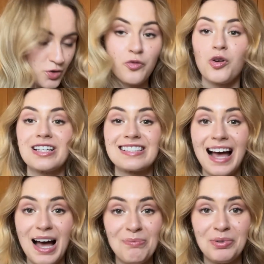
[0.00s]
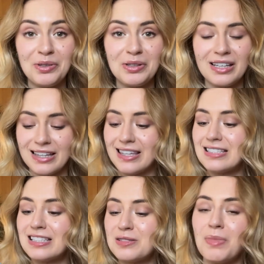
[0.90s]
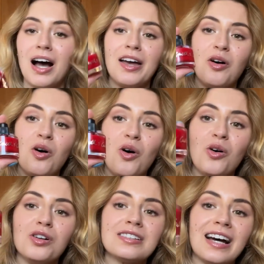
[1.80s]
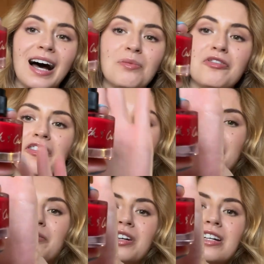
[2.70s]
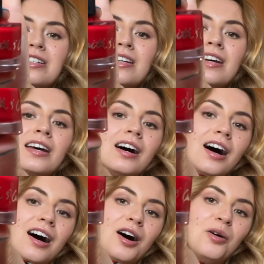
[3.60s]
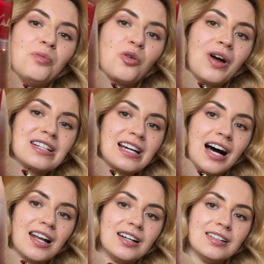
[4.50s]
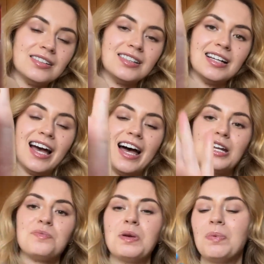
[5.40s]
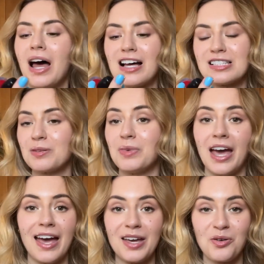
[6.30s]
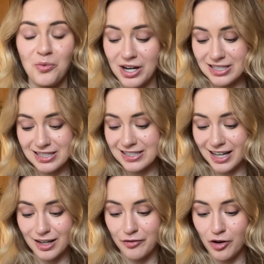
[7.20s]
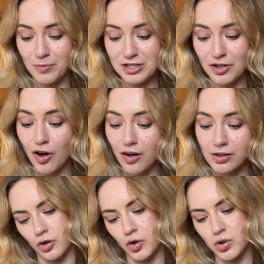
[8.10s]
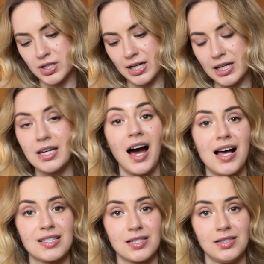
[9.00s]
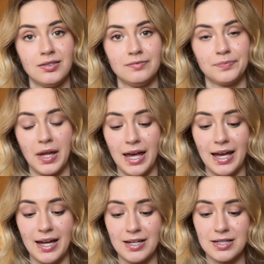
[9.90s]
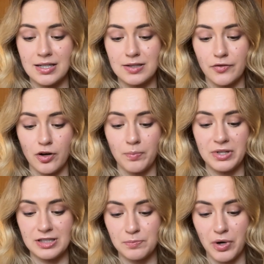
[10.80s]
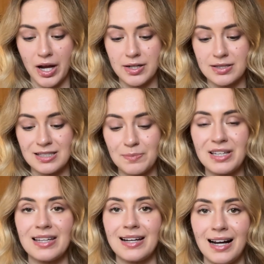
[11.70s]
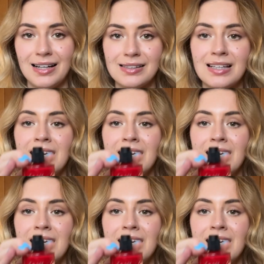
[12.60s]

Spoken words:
For example, this is my all-time favorite red color. And people ask me, hey, where's this color from? It's called Kundalini Hustle, and it's from this brand Smith & Cult.